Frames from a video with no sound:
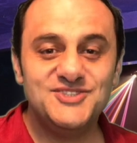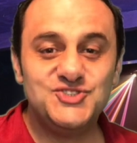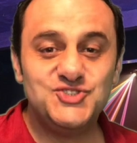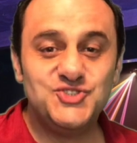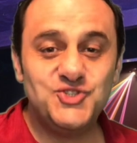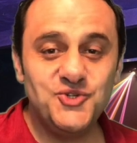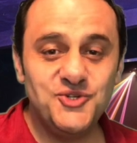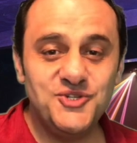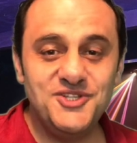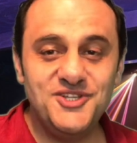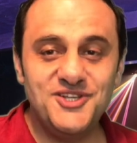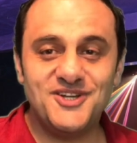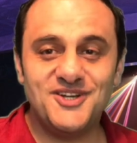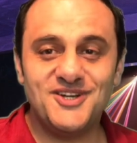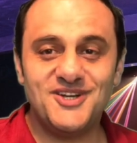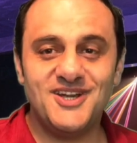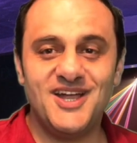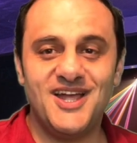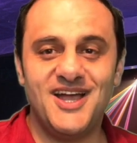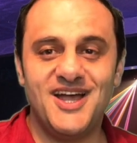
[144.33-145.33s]

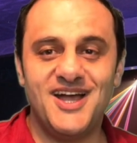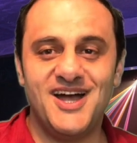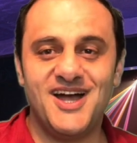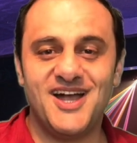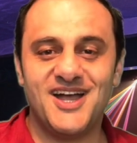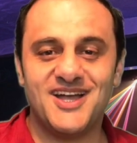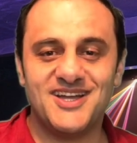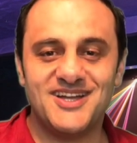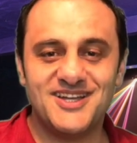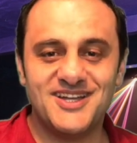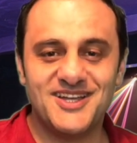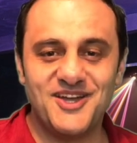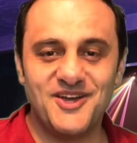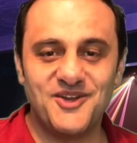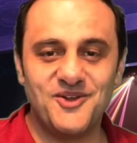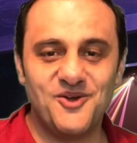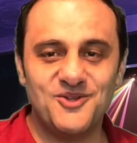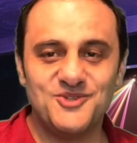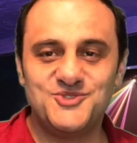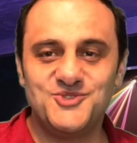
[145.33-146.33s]
Junior,
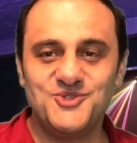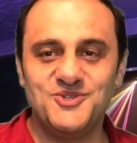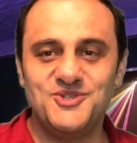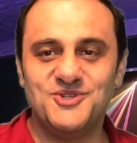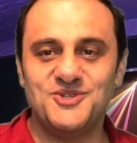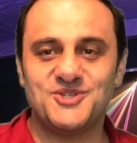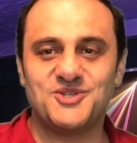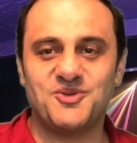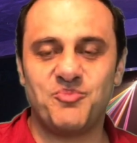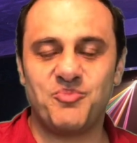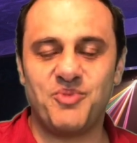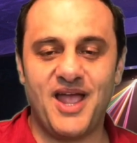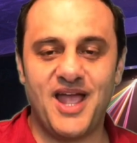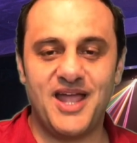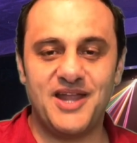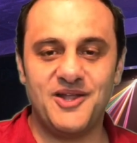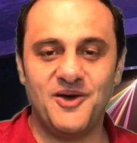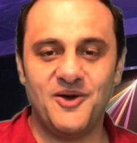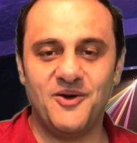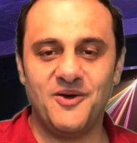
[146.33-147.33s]
good old Junior
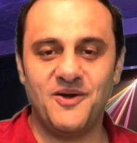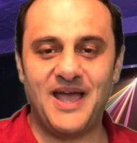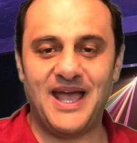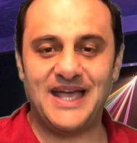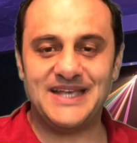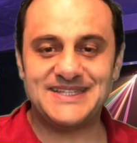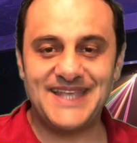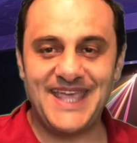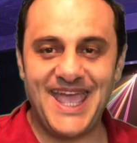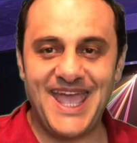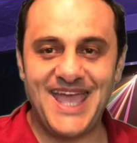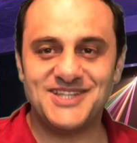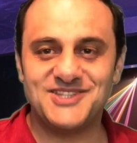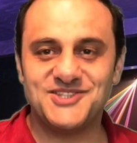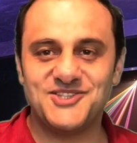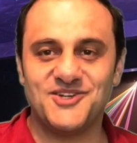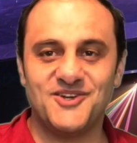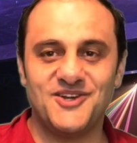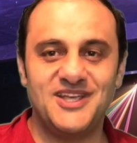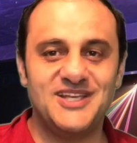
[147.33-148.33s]
Soprano has
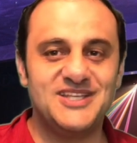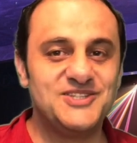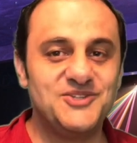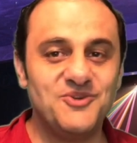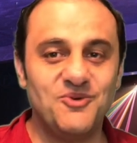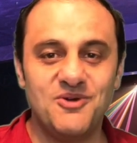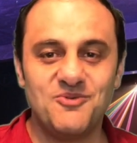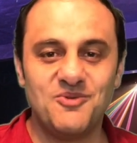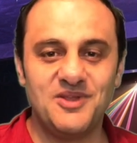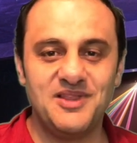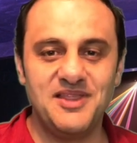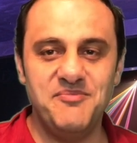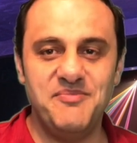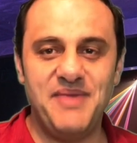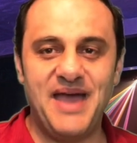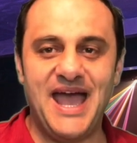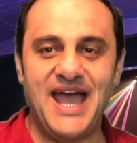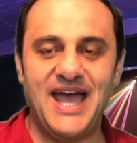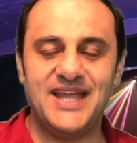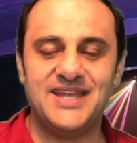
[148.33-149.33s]
cancer. He's doing really
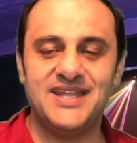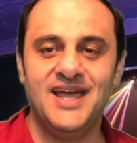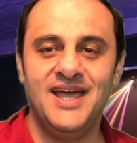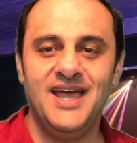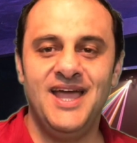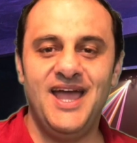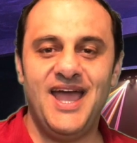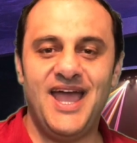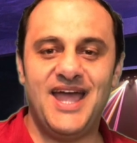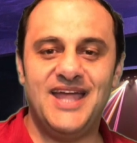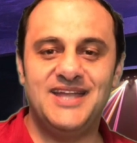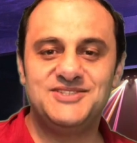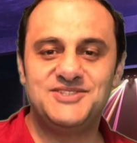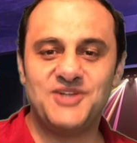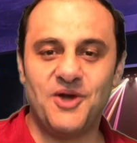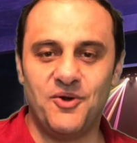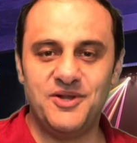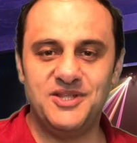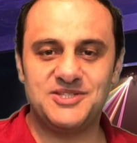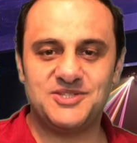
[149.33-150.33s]
bad. And
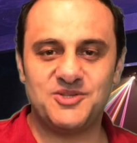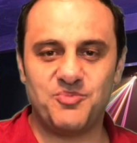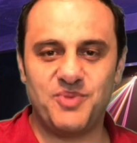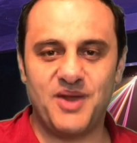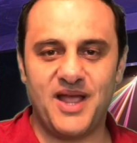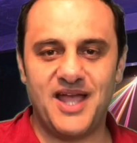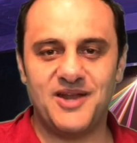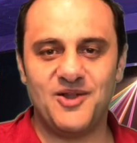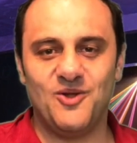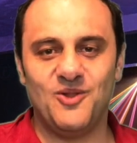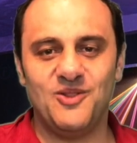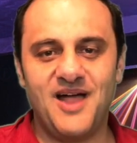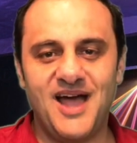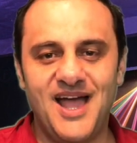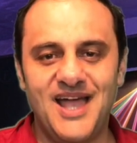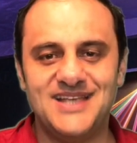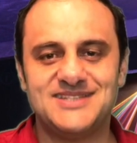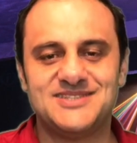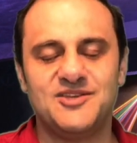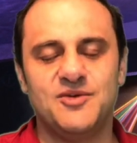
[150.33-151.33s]
Tony Soprano
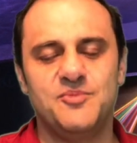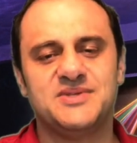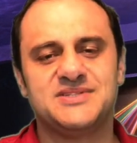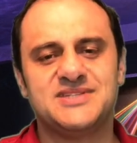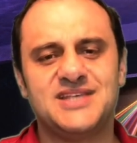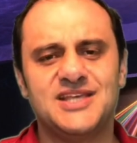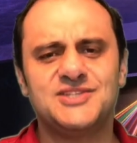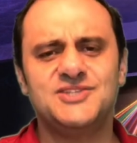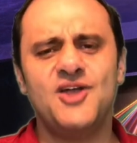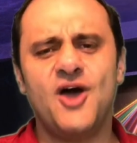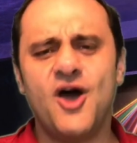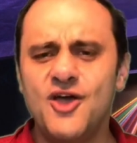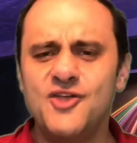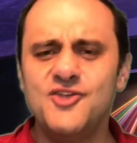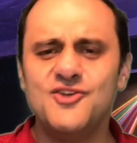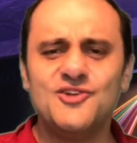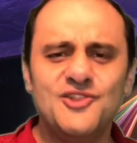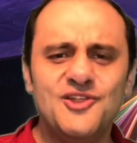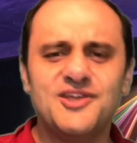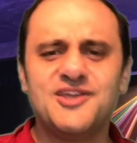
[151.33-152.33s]
lies to him and says, no,
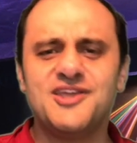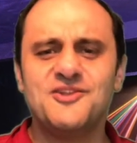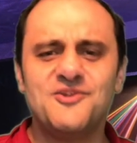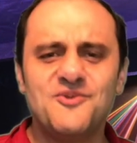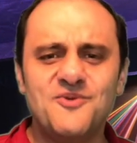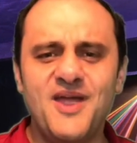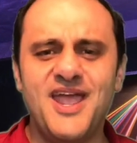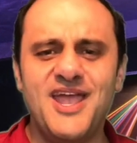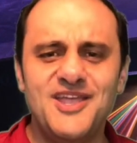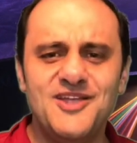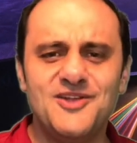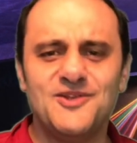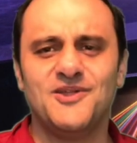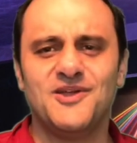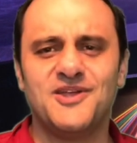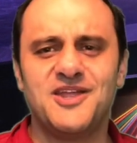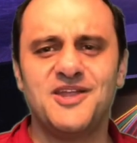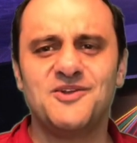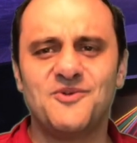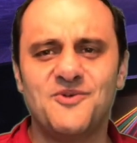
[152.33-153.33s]
you're looking great, you're
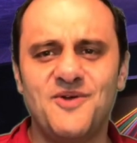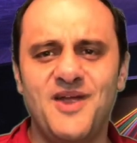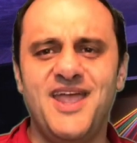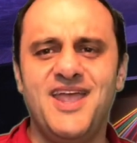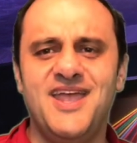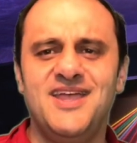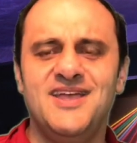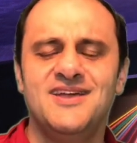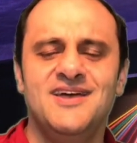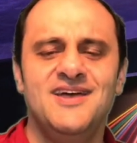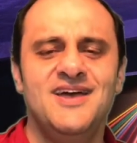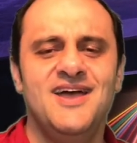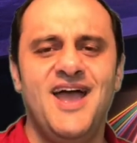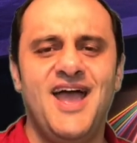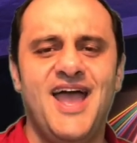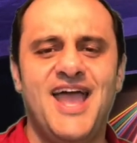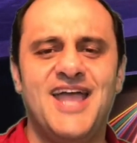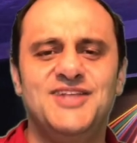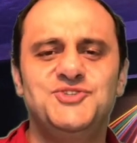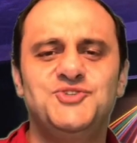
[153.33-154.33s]
looking great.
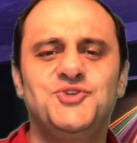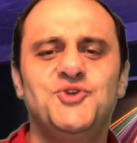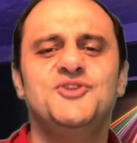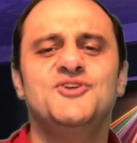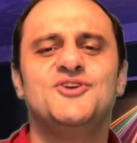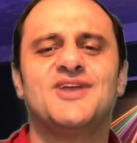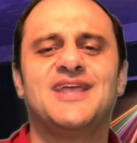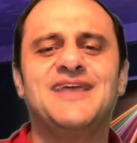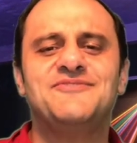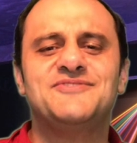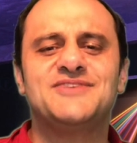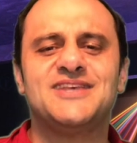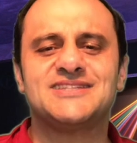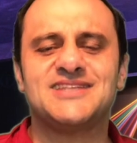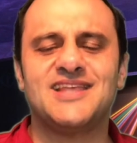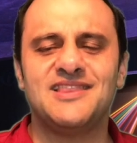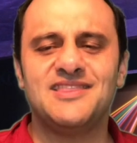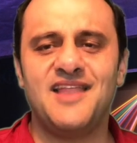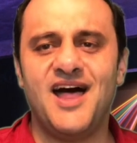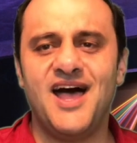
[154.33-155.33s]
And Junior gives us
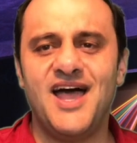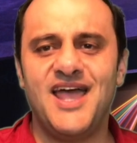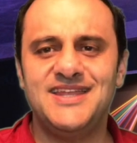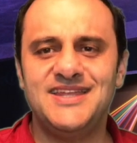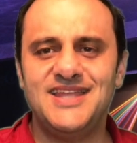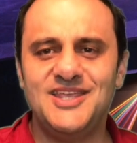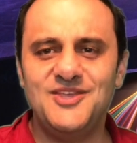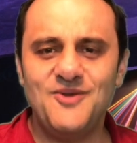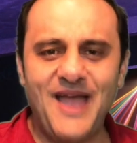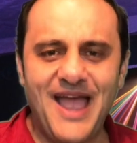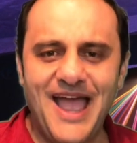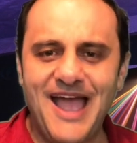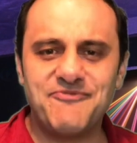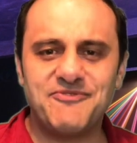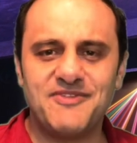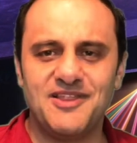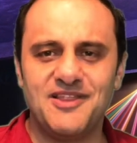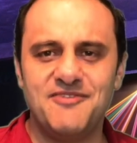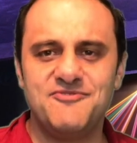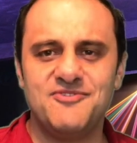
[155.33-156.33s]
a line that you
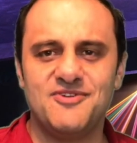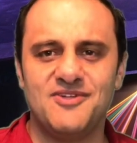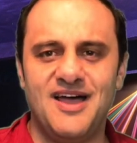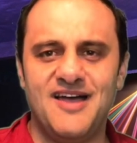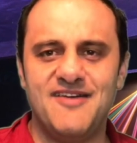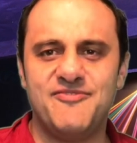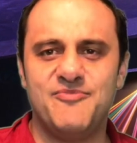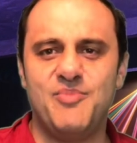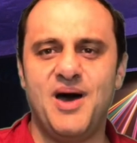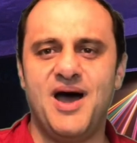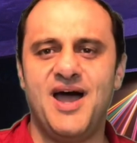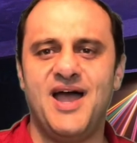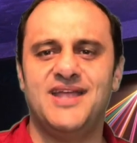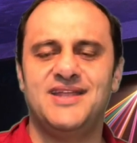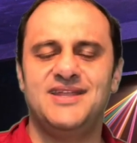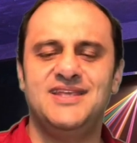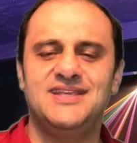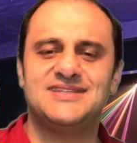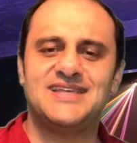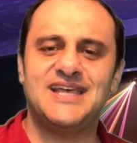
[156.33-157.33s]
have to live your life by.
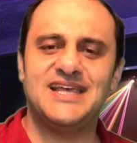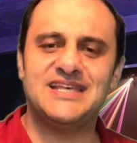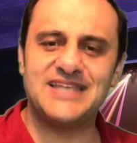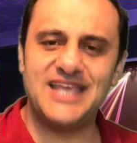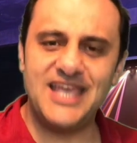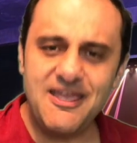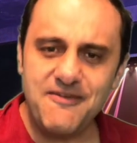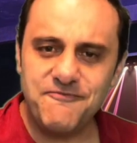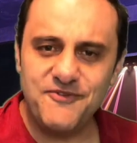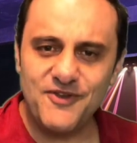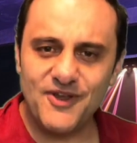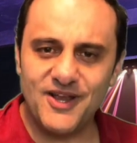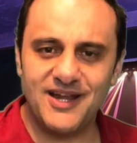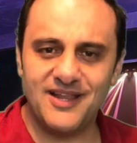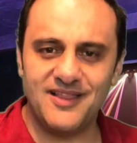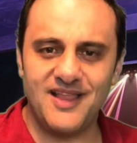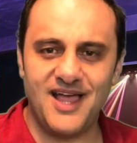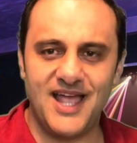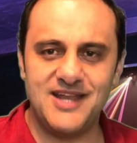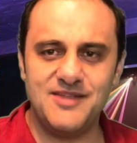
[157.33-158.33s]
And he says, if you're going
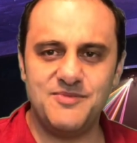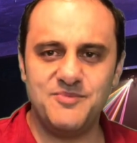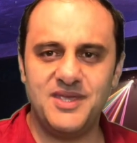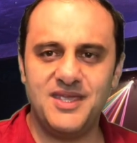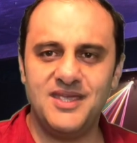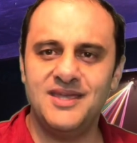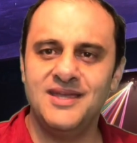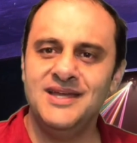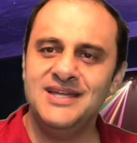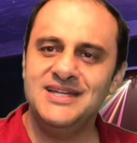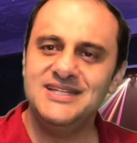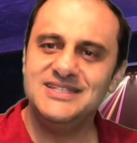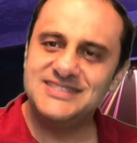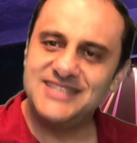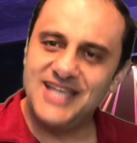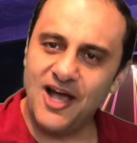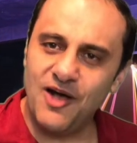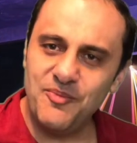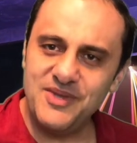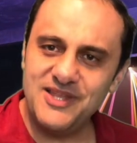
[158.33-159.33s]
to lie to me,
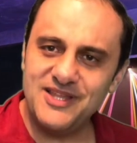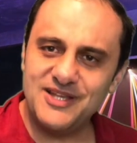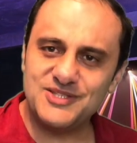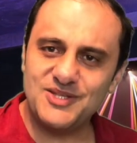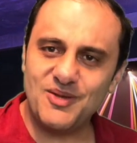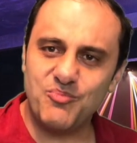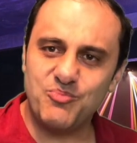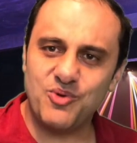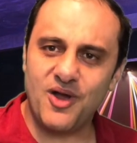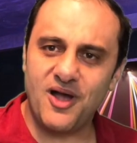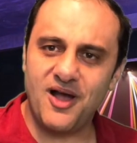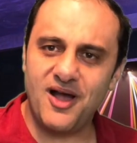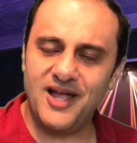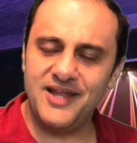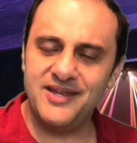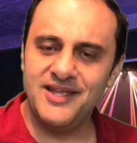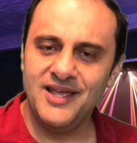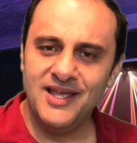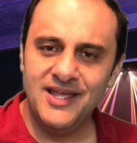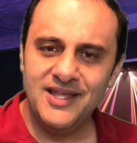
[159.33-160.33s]
tell me there's a
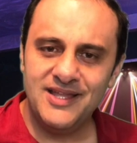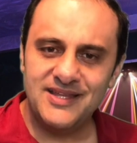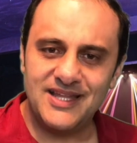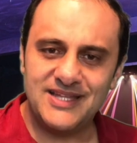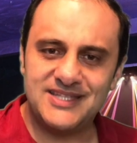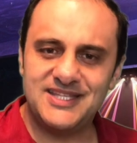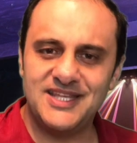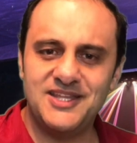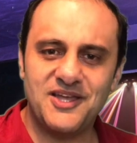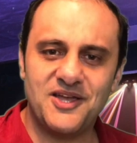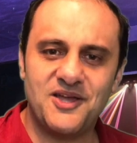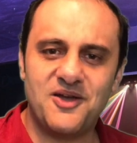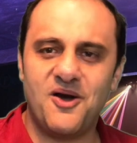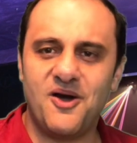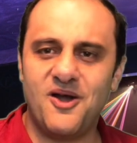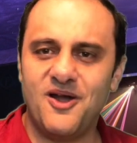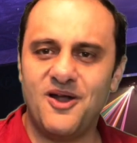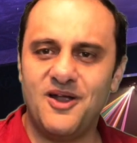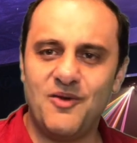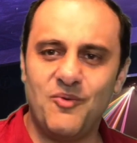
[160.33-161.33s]
broad that's in the
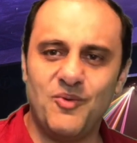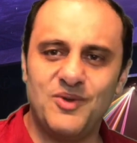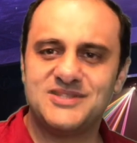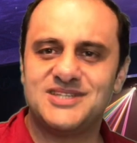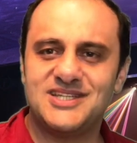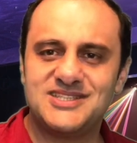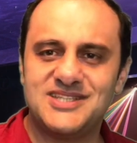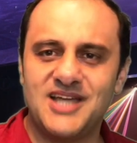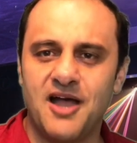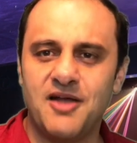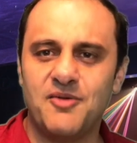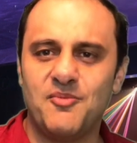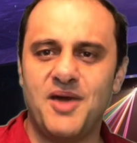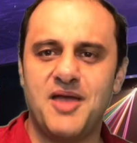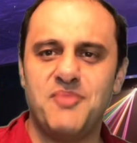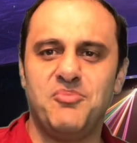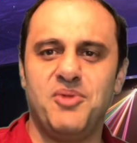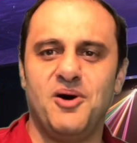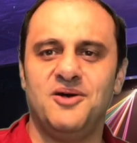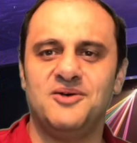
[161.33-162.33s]
car that wants to tongue
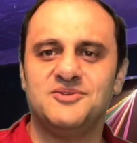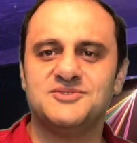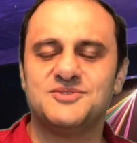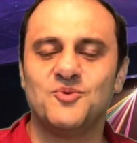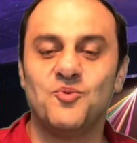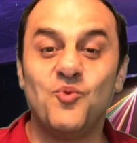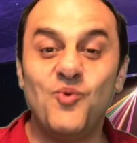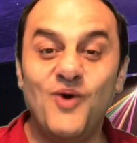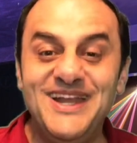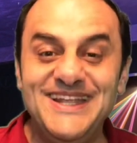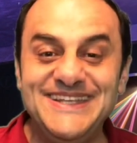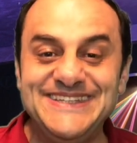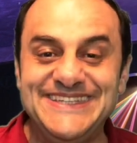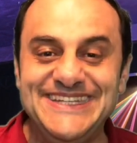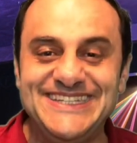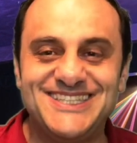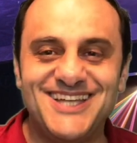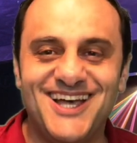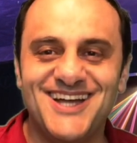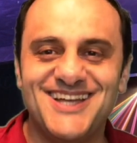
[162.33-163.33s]
my balls. What is
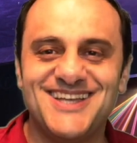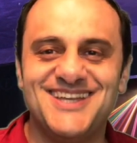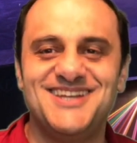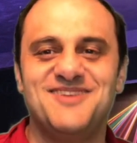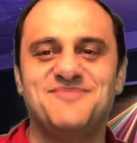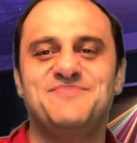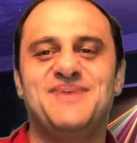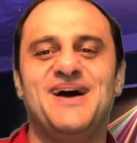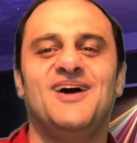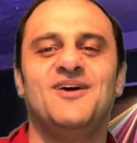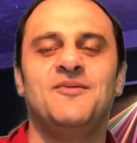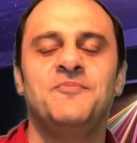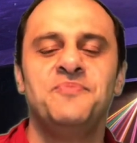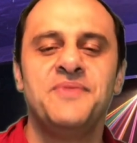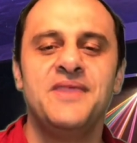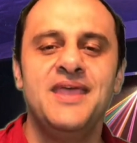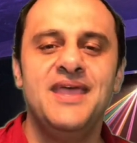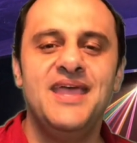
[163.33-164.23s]
he talking about?